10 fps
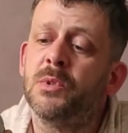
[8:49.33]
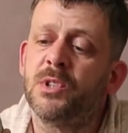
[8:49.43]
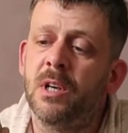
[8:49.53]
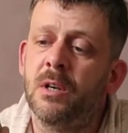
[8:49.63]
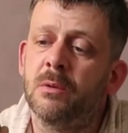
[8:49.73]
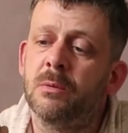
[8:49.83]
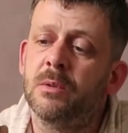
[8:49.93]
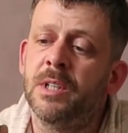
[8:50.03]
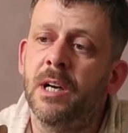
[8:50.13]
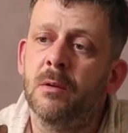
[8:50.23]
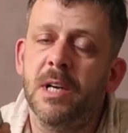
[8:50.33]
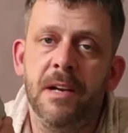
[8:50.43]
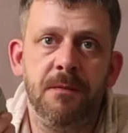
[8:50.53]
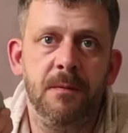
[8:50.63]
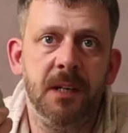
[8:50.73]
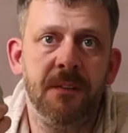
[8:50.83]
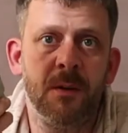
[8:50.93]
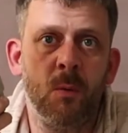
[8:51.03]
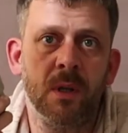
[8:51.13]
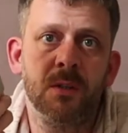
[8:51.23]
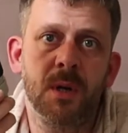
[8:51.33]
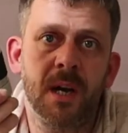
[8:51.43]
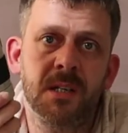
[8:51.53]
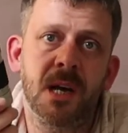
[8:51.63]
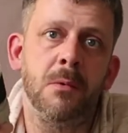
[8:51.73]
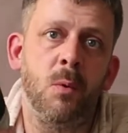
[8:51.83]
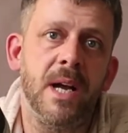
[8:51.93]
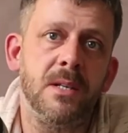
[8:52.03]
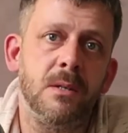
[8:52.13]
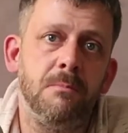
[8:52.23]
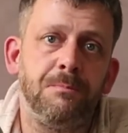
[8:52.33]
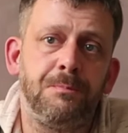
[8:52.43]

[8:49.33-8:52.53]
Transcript: So you know, if you're willing to accept the weight,